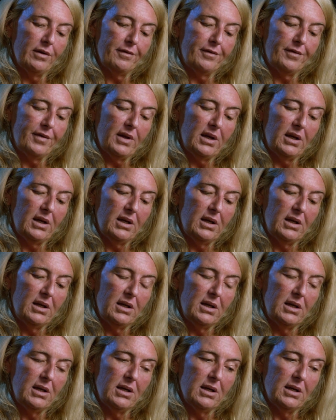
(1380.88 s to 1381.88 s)
of
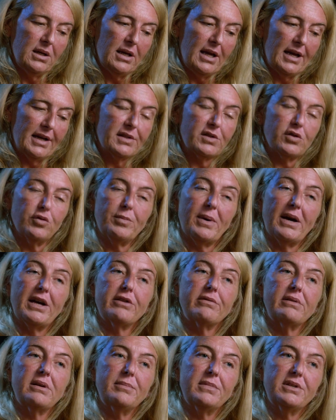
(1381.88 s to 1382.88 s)
the
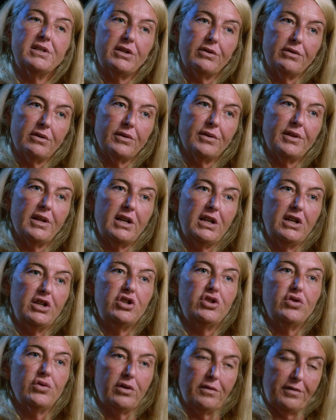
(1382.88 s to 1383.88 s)
exculpatory material that he
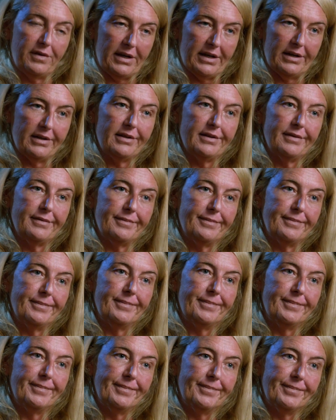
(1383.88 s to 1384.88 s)
should have had.
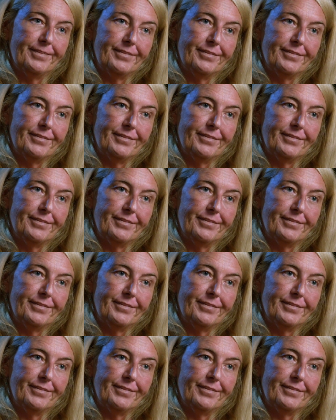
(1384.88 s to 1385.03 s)
Do